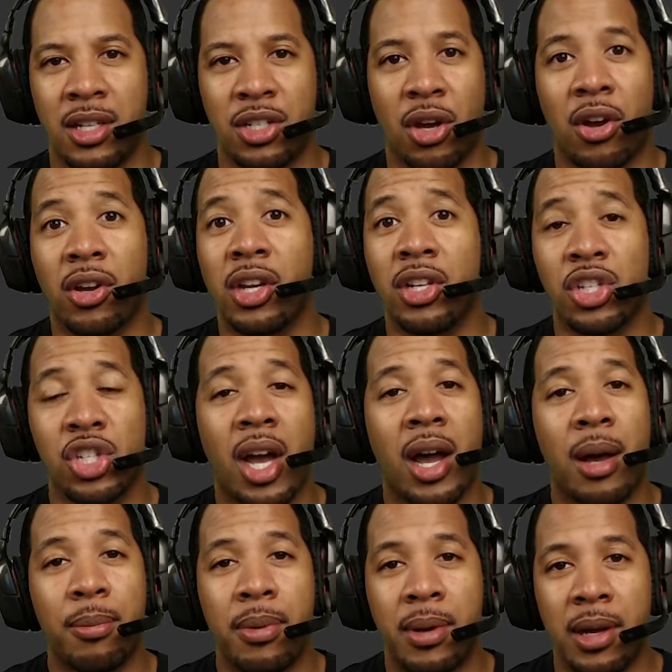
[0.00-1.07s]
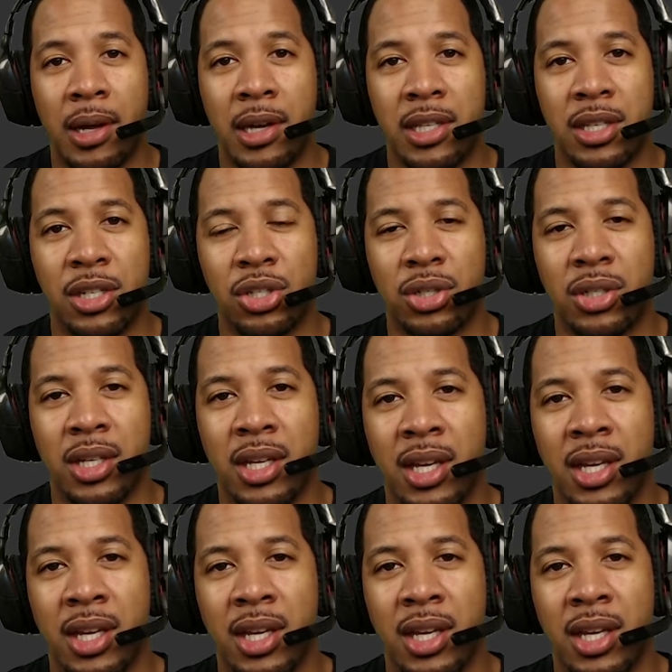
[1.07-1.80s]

talking shop, essentially.